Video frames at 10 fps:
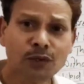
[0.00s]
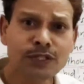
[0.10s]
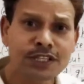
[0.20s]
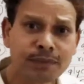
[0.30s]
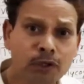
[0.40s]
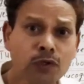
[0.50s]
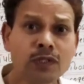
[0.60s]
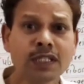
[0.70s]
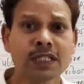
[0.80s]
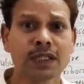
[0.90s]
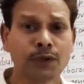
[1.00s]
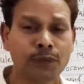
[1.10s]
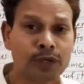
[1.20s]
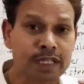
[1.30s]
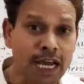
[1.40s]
which removes, which